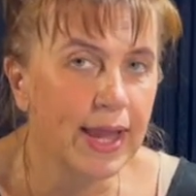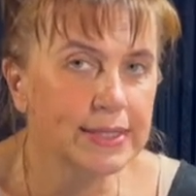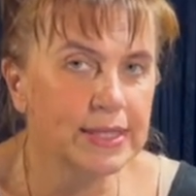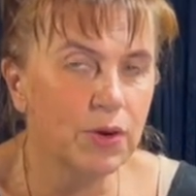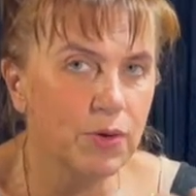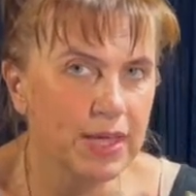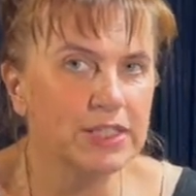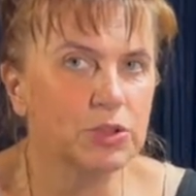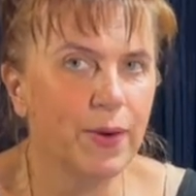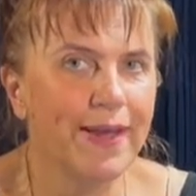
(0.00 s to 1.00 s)
So
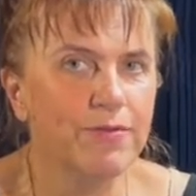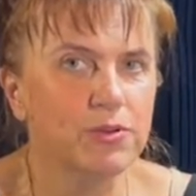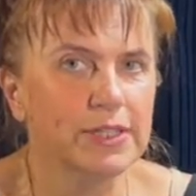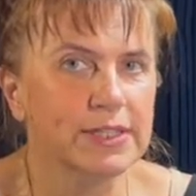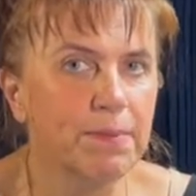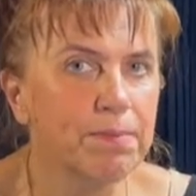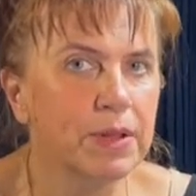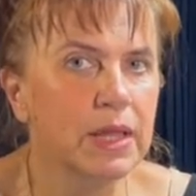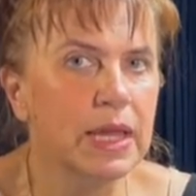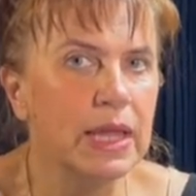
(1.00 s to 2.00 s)
that's why, for
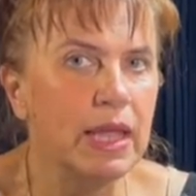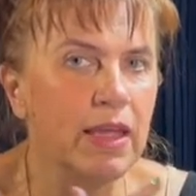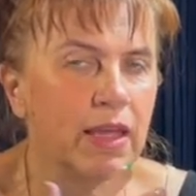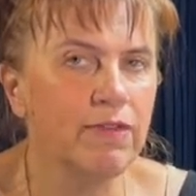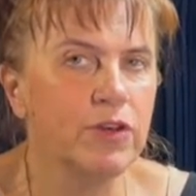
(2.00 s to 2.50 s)
example, if